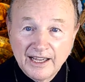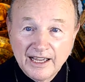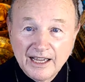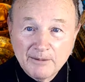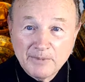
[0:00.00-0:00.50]

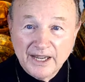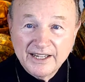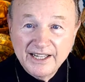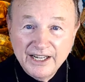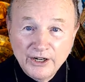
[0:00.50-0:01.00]
but
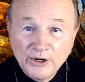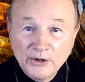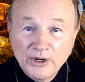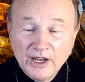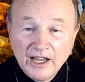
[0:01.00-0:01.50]

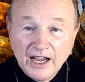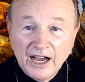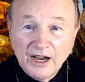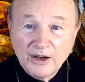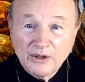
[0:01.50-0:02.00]
here
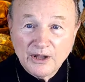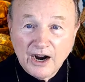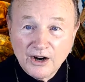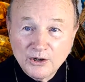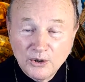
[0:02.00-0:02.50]
our
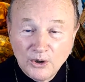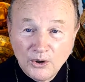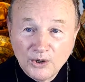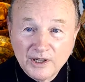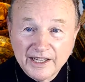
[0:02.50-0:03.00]

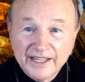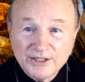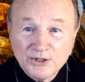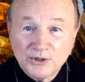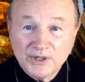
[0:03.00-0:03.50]
goal is
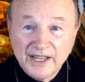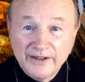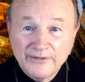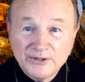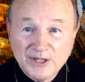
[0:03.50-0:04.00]
to
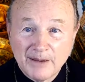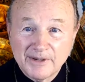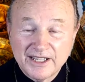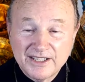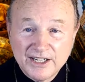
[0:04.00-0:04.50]
give some
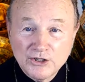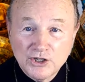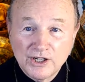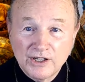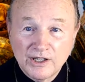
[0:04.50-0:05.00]

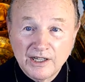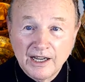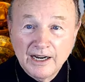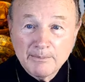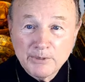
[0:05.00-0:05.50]
additional
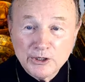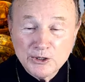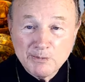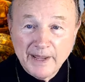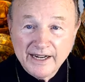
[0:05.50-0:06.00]

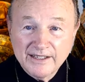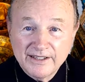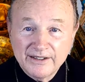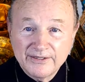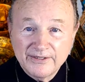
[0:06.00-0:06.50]

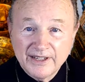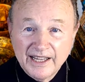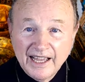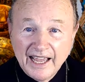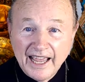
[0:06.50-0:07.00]
perspective
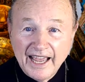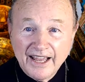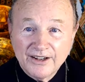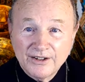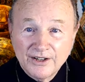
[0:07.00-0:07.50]

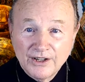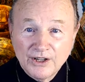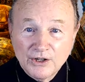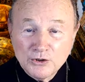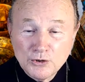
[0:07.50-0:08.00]
and
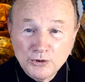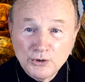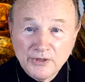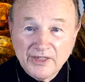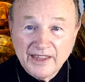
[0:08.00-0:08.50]

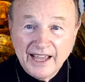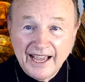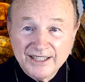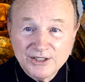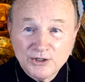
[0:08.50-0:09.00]
truth
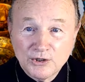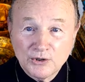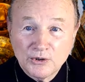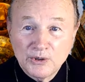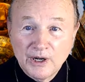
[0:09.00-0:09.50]
as
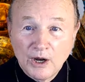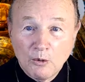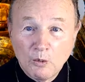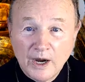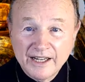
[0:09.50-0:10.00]
to
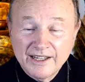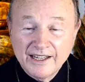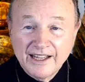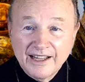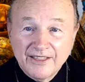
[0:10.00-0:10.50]
what
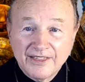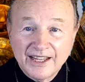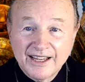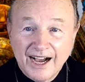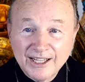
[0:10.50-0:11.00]
the
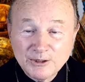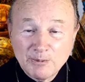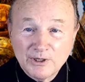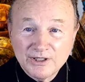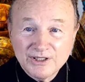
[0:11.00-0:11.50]

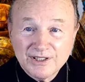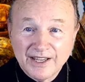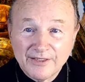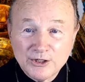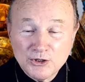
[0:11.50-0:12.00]
Gospels and
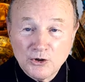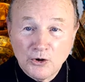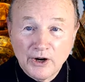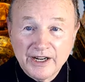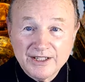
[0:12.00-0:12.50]
the
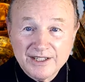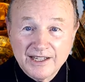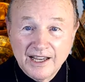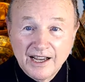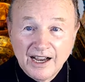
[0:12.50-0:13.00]
stories
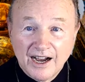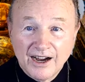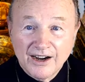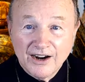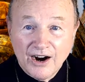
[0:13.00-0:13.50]

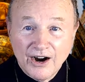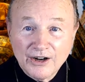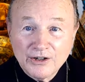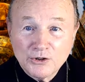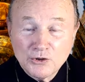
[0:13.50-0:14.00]
are
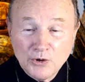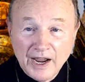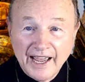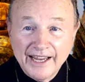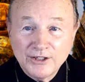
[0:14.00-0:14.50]

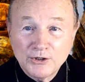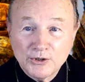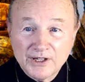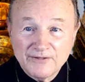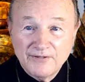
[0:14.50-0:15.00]
trying to
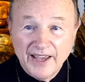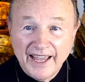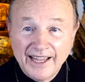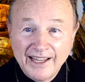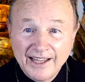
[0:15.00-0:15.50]

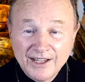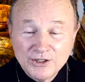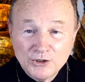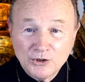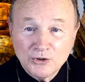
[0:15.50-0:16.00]
convey
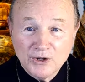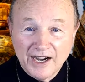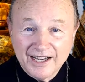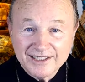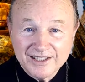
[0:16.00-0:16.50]
to
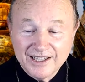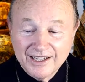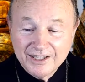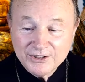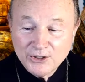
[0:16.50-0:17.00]
us.
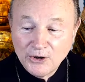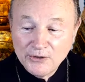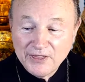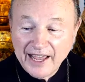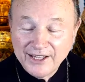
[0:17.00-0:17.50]
So
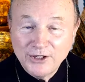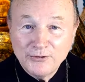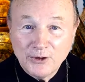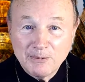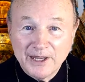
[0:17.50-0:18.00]
thank you for
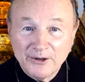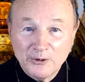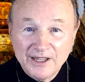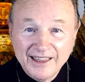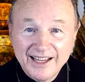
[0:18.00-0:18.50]
being
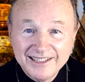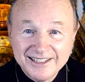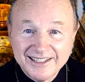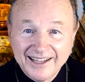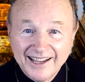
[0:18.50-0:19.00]
with us,
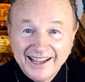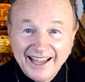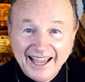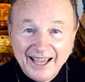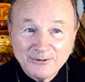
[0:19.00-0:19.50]

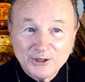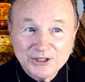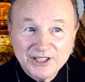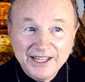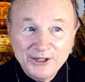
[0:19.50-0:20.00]
and we'll
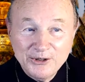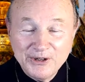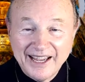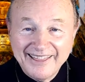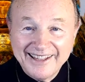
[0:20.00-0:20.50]
see you
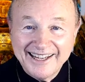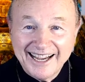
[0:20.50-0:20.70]
in the next